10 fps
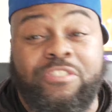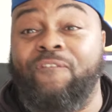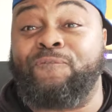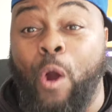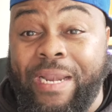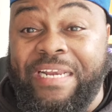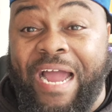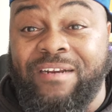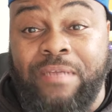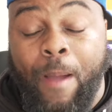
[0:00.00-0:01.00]
The
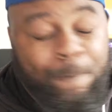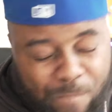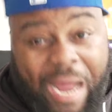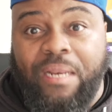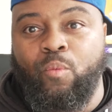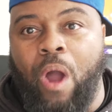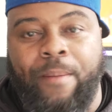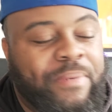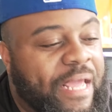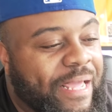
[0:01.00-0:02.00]
49ers,
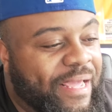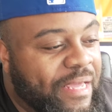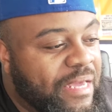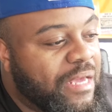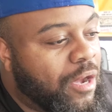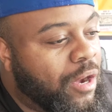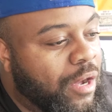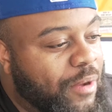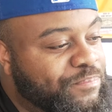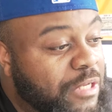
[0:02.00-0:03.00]
mollywop there.
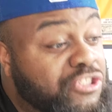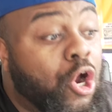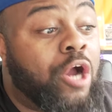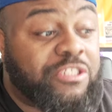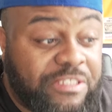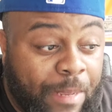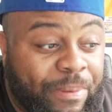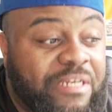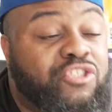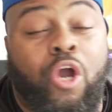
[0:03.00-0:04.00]
Uh, the Chargers, they
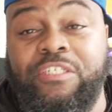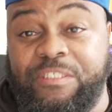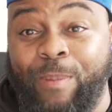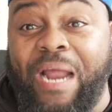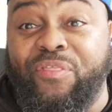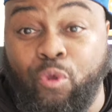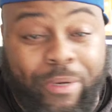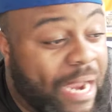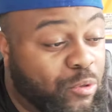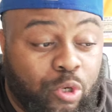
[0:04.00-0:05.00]
beat the Chargers by three.
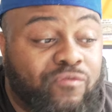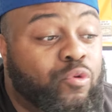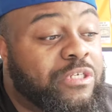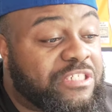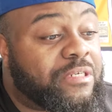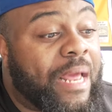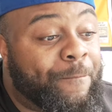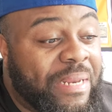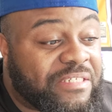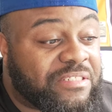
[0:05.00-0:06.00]
I don't know if you consider that
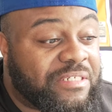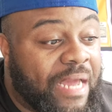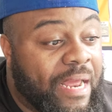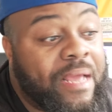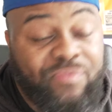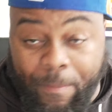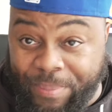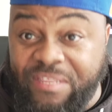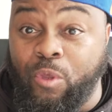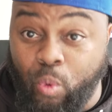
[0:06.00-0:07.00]
blitzing or not. They
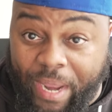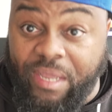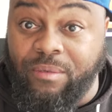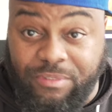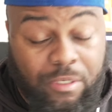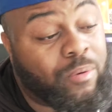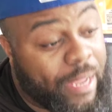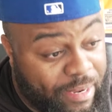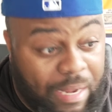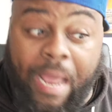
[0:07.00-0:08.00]
beat the Rams.
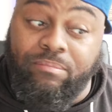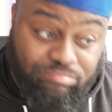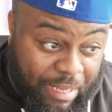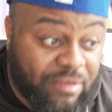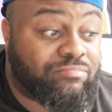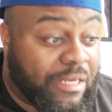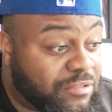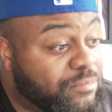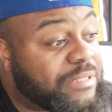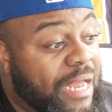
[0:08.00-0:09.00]
Okay, that, that that's
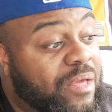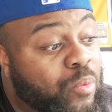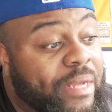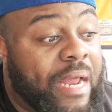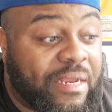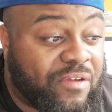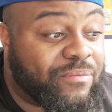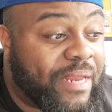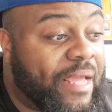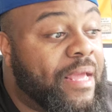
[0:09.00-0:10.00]
a solid win. I give them
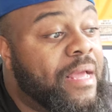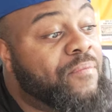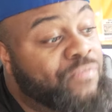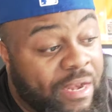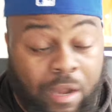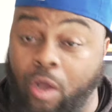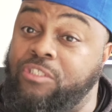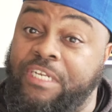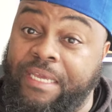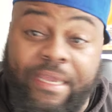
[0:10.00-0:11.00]
that. They lost
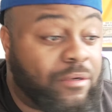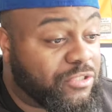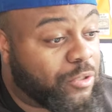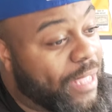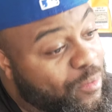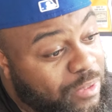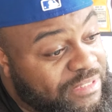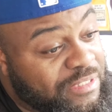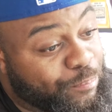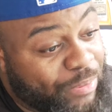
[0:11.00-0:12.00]
to the Eagles, so that
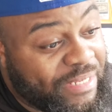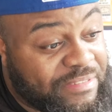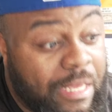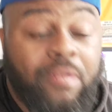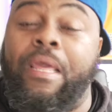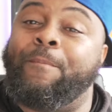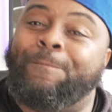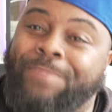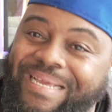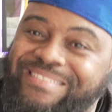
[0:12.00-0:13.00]
wasn't a blitz. They
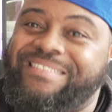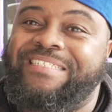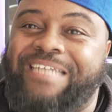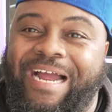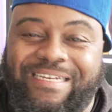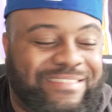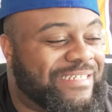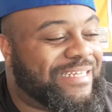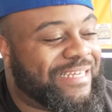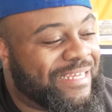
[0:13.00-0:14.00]
blitzed the Giants
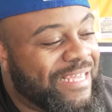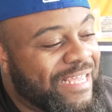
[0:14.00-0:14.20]
again.